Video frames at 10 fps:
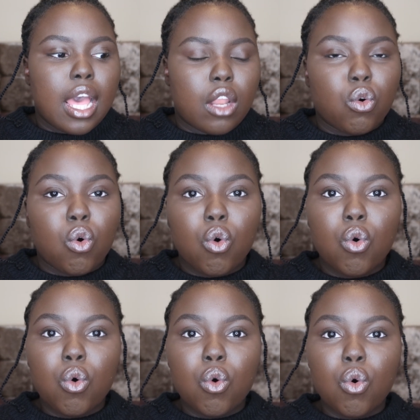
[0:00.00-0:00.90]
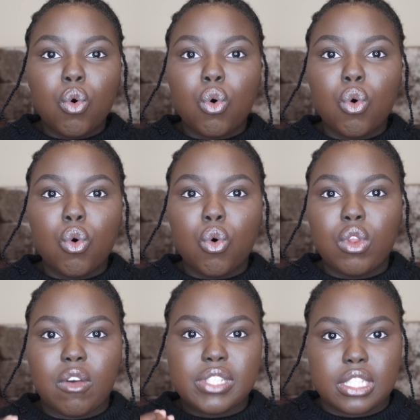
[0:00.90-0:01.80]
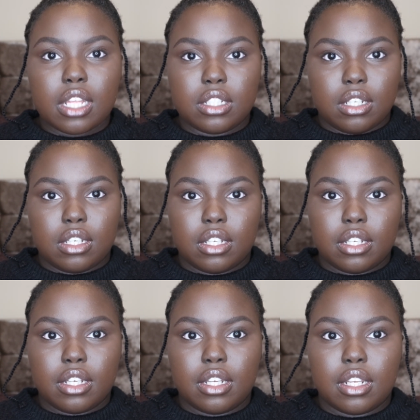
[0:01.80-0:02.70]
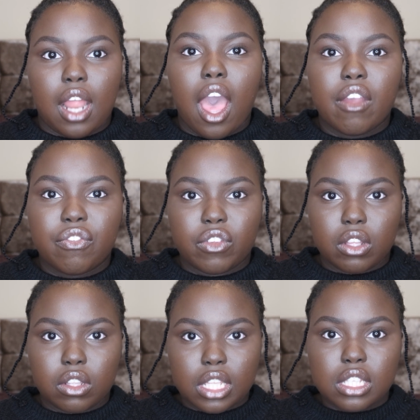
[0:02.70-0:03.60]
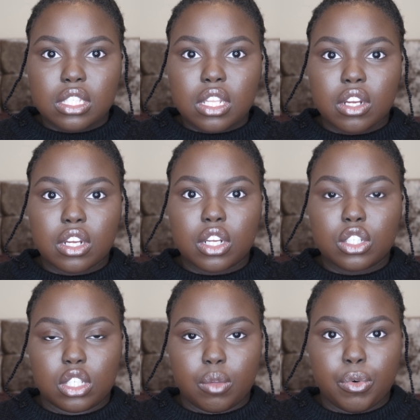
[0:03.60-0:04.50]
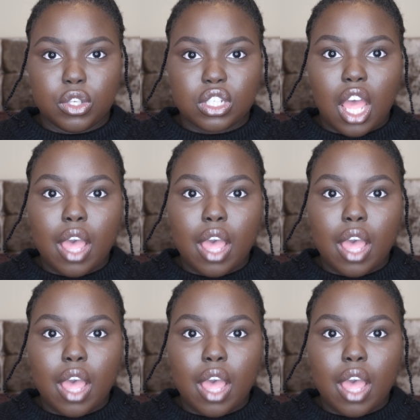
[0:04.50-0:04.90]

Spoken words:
and all of a sudden I feel this urge to push.